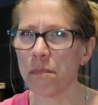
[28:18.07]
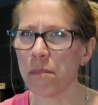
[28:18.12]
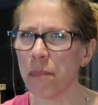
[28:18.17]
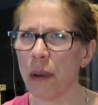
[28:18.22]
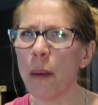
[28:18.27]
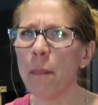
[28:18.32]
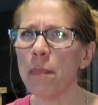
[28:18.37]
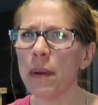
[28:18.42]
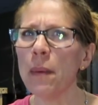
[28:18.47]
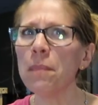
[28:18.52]

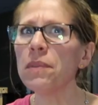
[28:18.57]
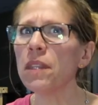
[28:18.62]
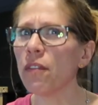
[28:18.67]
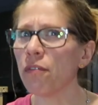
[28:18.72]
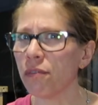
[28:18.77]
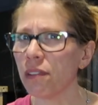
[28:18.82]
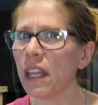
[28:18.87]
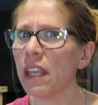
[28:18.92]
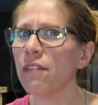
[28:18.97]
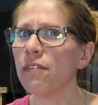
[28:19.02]
bump up the
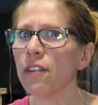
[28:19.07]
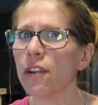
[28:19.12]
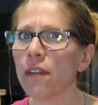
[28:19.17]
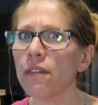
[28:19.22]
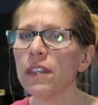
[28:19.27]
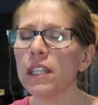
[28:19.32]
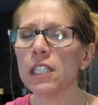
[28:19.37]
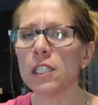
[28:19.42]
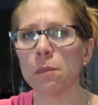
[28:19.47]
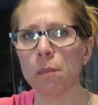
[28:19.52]
flavor
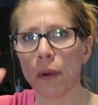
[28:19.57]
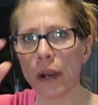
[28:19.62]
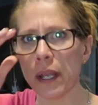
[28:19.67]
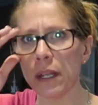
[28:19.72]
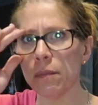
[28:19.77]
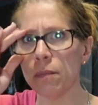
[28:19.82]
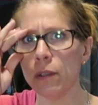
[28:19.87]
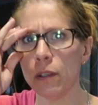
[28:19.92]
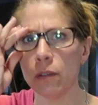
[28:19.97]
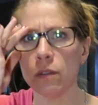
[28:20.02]
of this
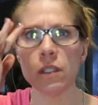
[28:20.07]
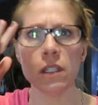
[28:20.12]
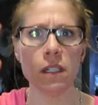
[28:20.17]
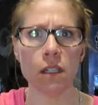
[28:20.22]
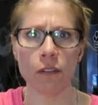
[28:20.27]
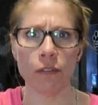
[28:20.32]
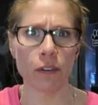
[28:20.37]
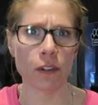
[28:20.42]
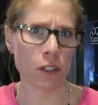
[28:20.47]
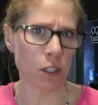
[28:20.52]
bread using
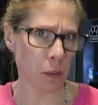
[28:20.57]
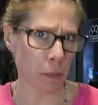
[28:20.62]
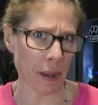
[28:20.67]
different